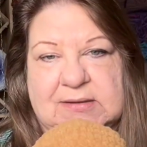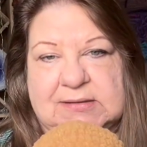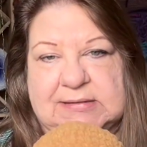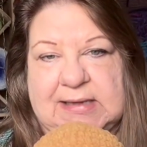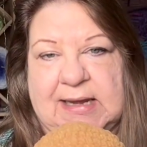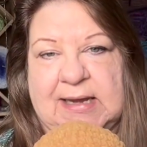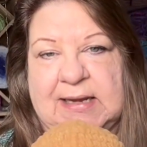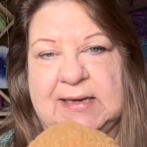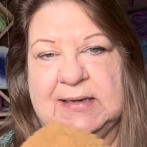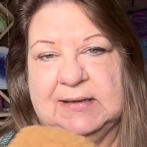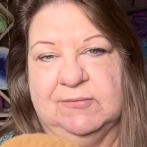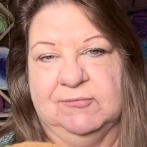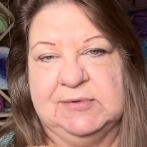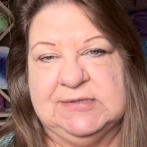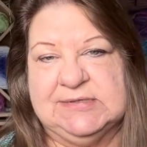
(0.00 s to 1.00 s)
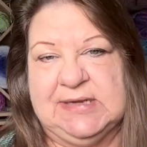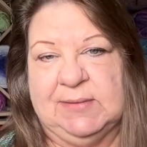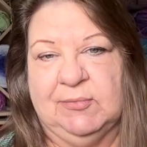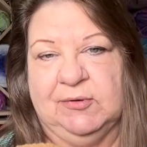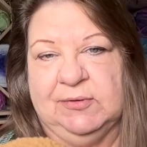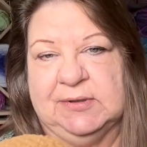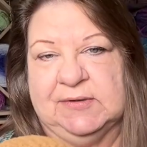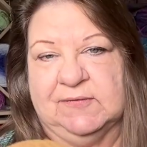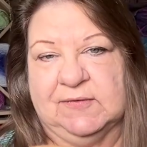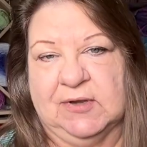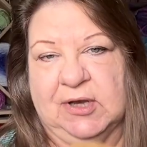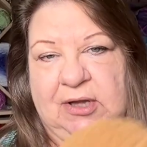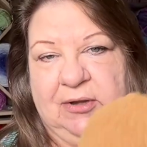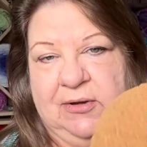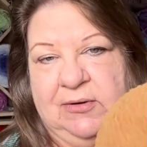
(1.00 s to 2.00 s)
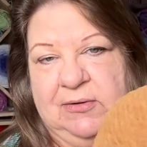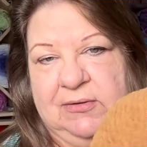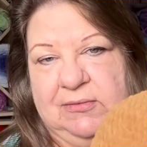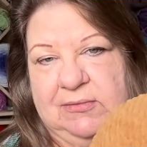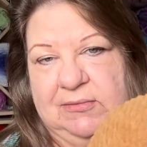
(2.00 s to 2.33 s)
that resembled this color,